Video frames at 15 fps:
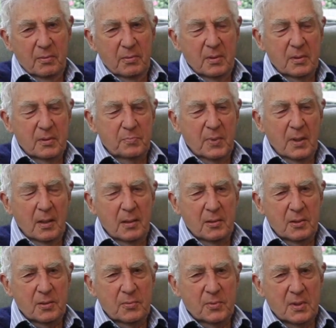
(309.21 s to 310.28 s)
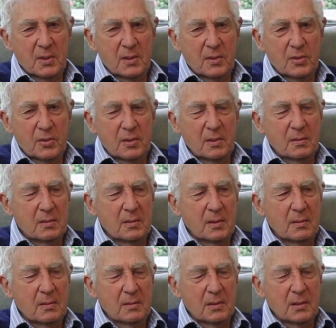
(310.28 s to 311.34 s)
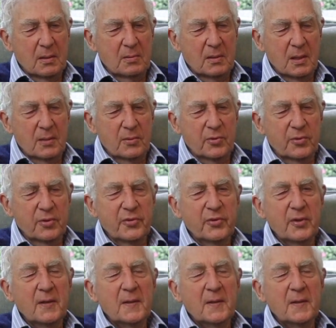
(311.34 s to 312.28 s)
because blast was such a so dangerous.